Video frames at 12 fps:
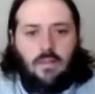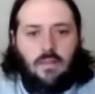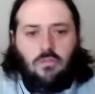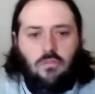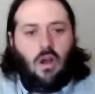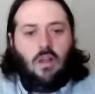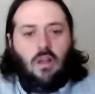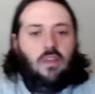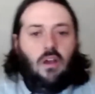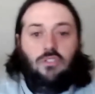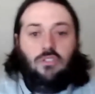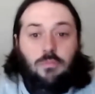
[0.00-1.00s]
on the
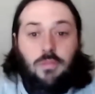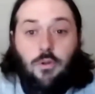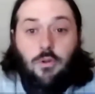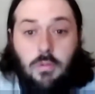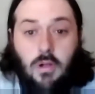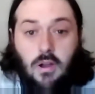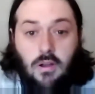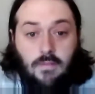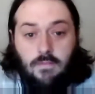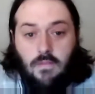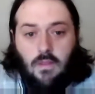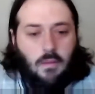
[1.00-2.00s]
entrepreneur part,
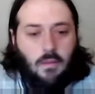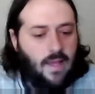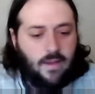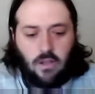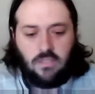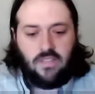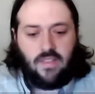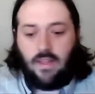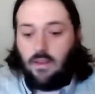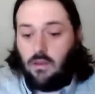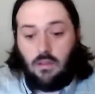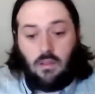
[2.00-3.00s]
I'll add on to that.
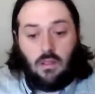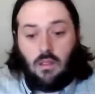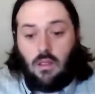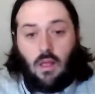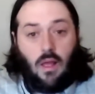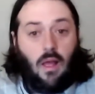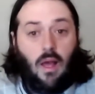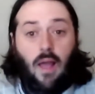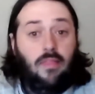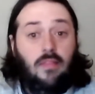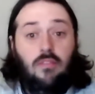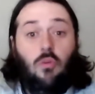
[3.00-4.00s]
I
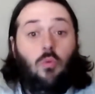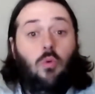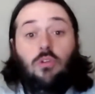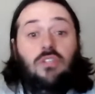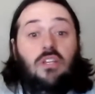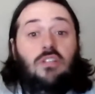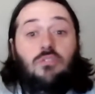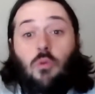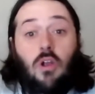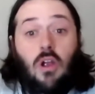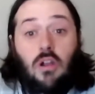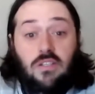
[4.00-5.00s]
think the world needs
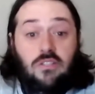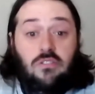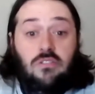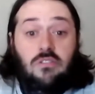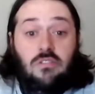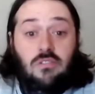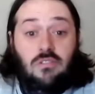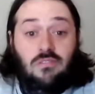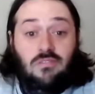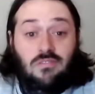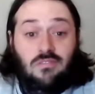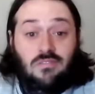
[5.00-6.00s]
more artists.
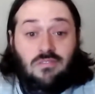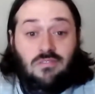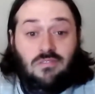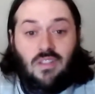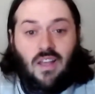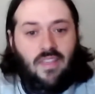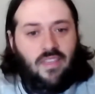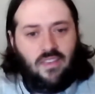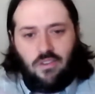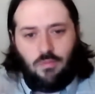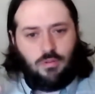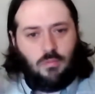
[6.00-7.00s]
I think
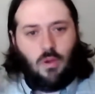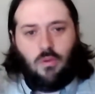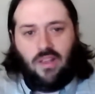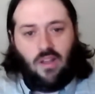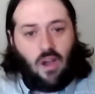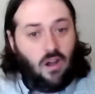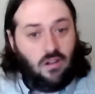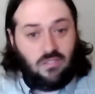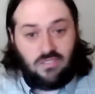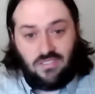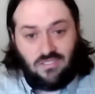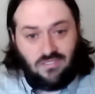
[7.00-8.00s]
you're promoting art.
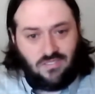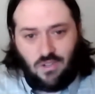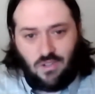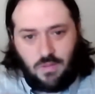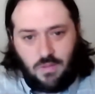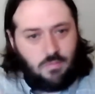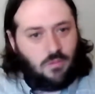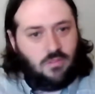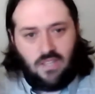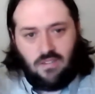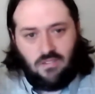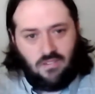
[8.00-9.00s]
You know, people
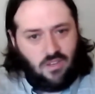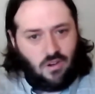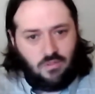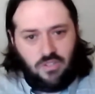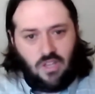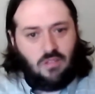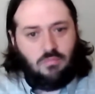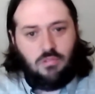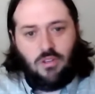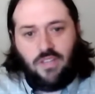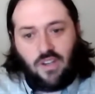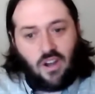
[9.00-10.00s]
can, you know, young,
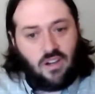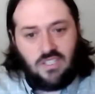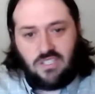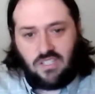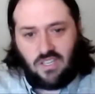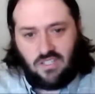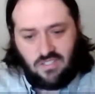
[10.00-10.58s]
brilliant artists can